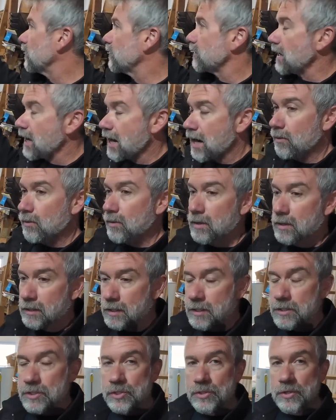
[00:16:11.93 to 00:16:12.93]
now we're in
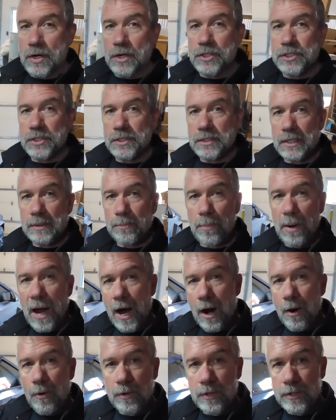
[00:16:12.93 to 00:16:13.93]
construction. They
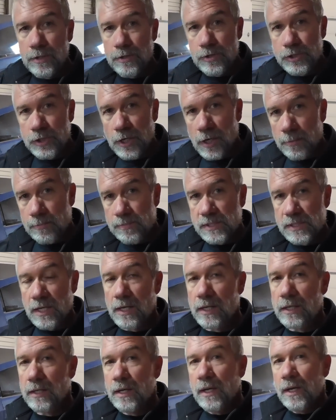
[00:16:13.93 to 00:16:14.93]
power your job
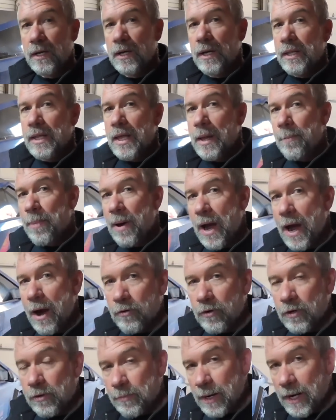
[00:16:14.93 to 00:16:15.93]
site. They
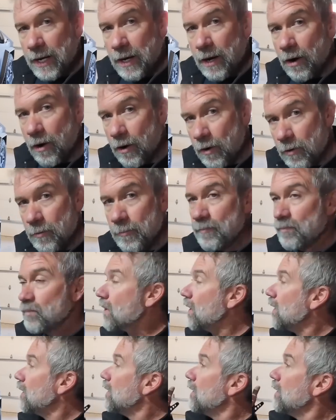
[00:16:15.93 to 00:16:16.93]
power my home.
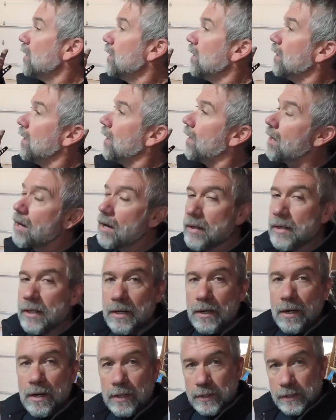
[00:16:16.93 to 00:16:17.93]
On
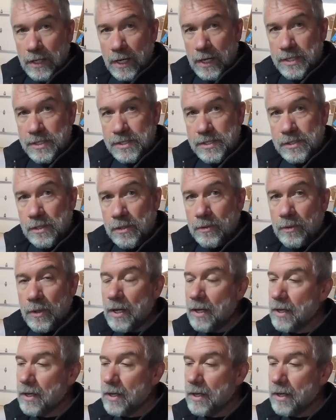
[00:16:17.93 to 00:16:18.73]
and on, guys. So